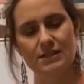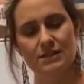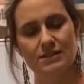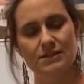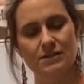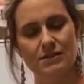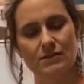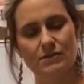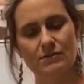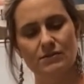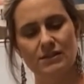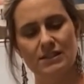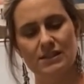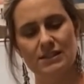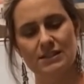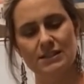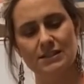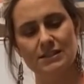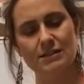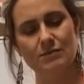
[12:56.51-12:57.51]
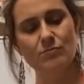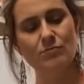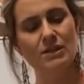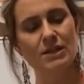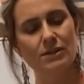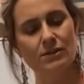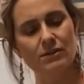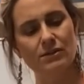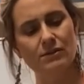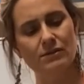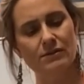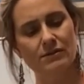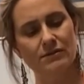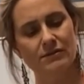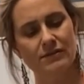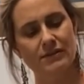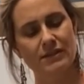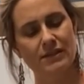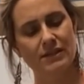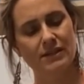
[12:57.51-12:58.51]
So this is the middle,
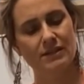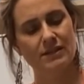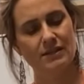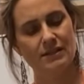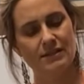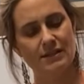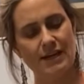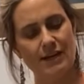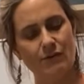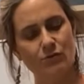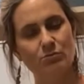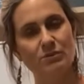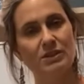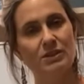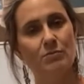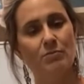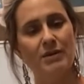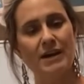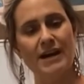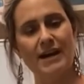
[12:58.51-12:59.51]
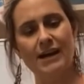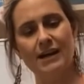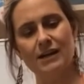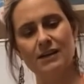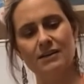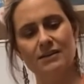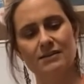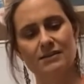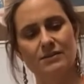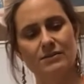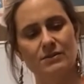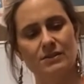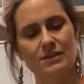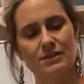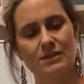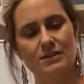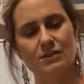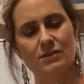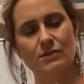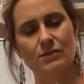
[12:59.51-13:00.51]
and that would be the back, so
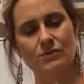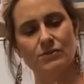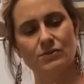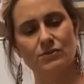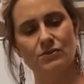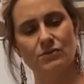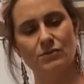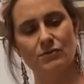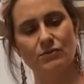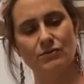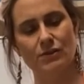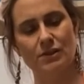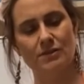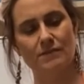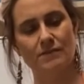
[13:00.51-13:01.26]
this is closer to the front.